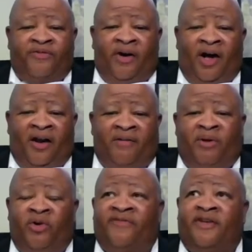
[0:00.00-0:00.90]
worked for an
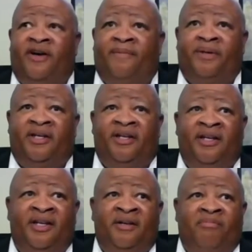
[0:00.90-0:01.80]
automotive
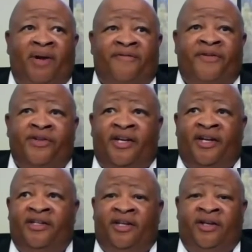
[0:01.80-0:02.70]
company my first
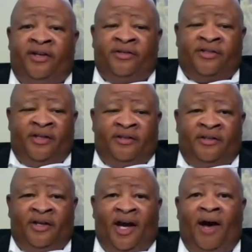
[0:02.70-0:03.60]
8 years,
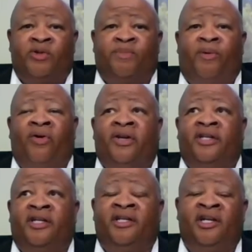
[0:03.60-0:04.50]
and I was part
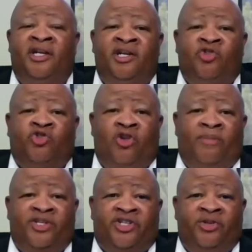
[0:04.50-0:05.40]
of the
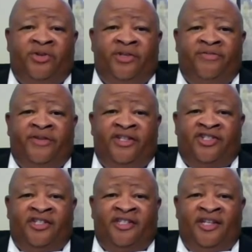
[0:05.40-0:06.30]
troubleshooter
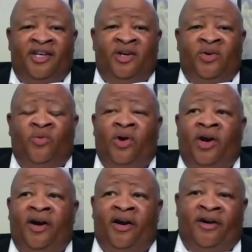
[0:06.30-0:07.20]
division,
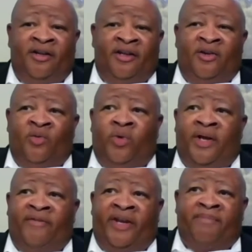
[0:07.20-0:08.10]
where
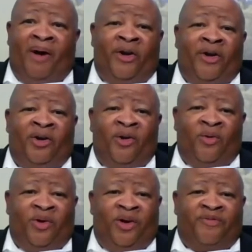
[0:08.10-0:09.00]
whenever they bought
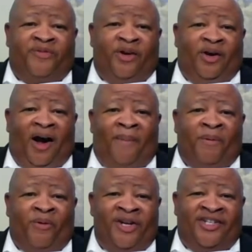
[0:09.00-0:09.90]
a
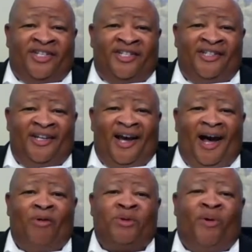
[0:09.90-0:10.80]
operation,
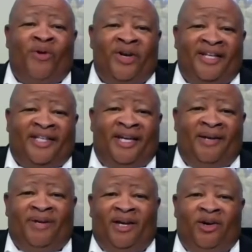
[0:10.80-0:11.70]
I was part of that
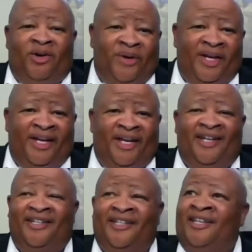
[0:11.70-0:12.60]
team that go
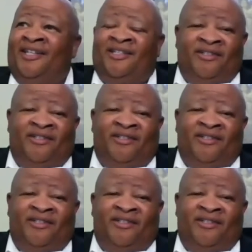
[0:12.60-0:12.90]
in and,